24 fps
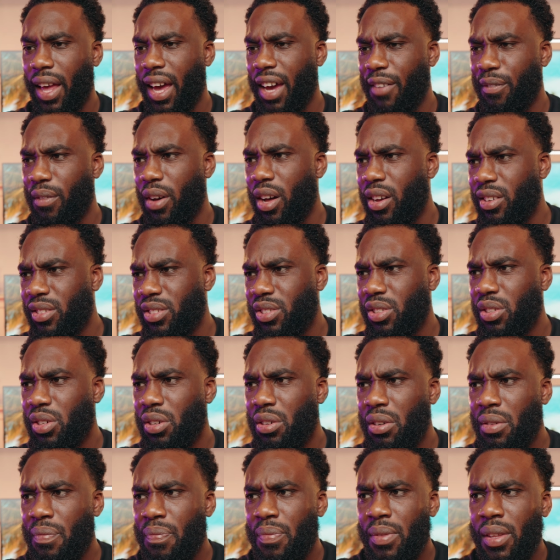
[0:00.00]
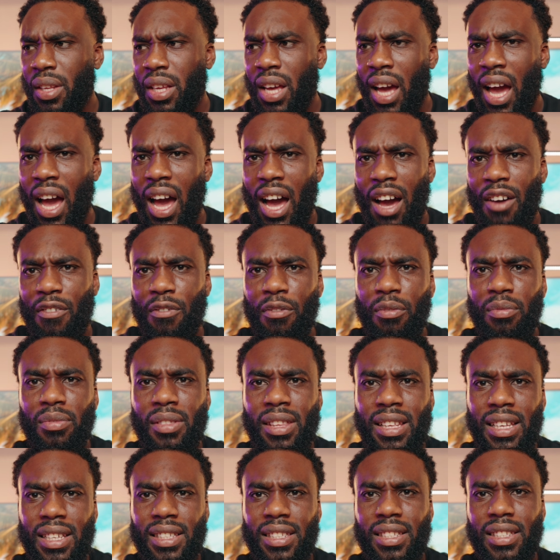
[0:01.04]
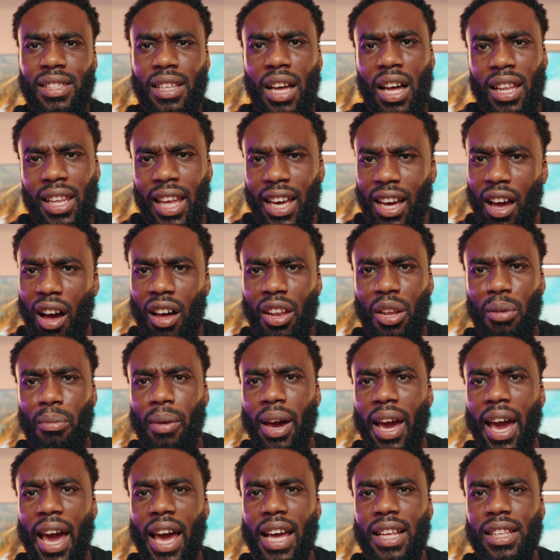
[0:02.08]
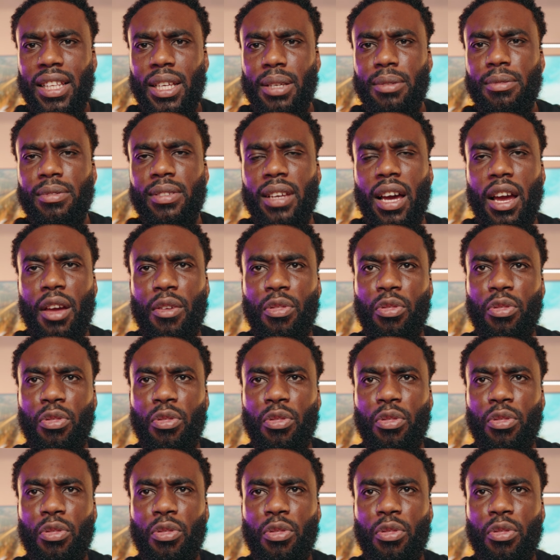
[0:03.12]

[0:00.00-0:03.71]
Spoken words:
I've also have this, like all of my items I